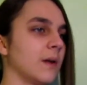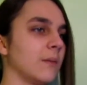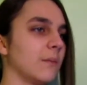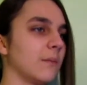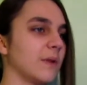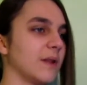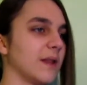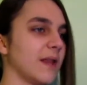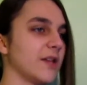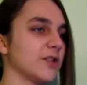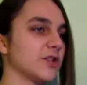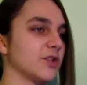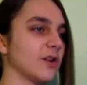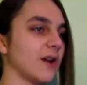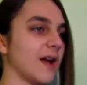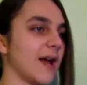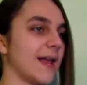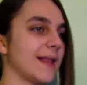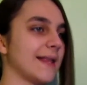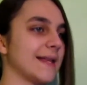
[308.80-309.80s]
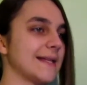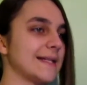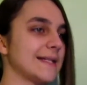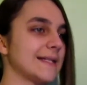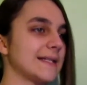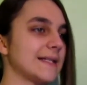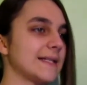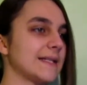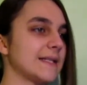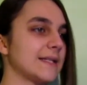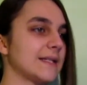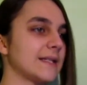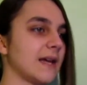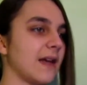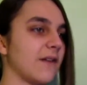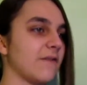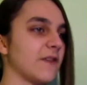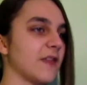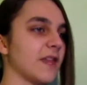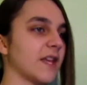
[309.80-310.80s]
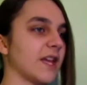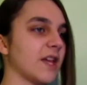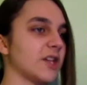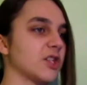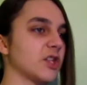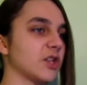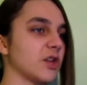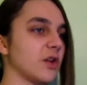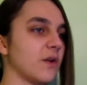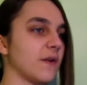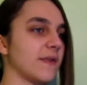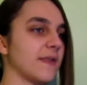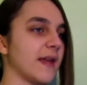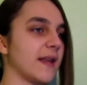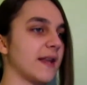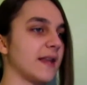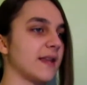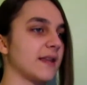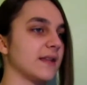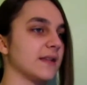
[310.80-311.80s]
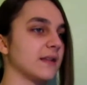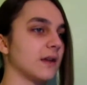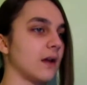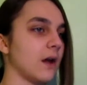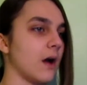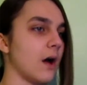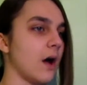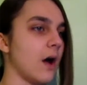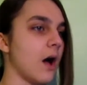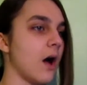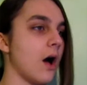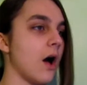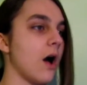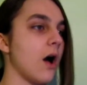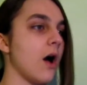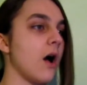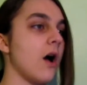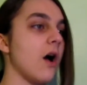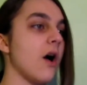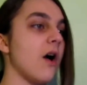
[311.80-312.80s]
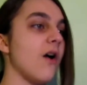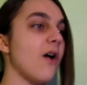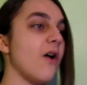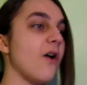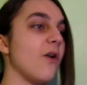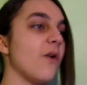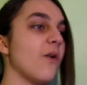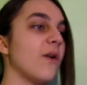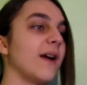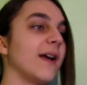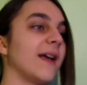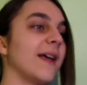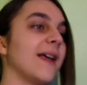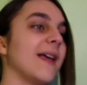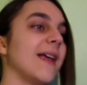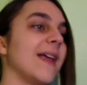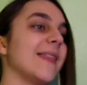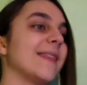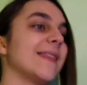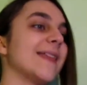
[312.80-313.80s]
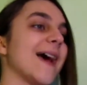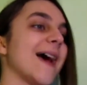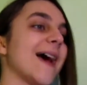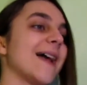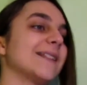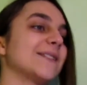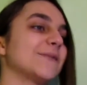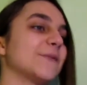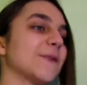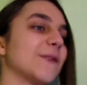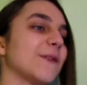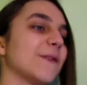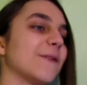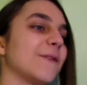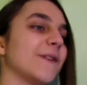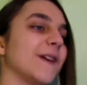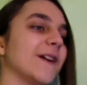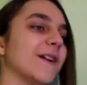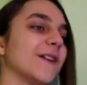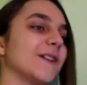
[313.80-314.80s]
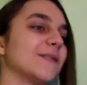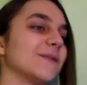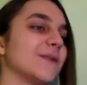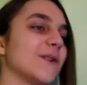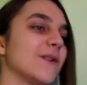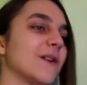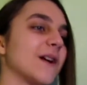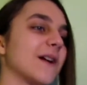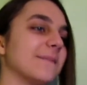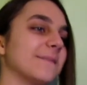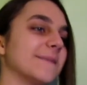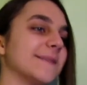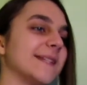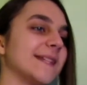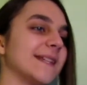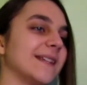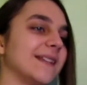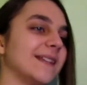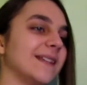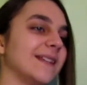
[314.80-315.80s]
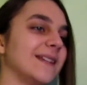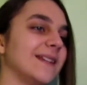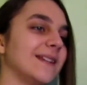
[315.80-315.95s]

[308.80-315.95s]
Pleasure Island? I feel like I should know what that is. Oh! That's where the Ferris wheel comes in.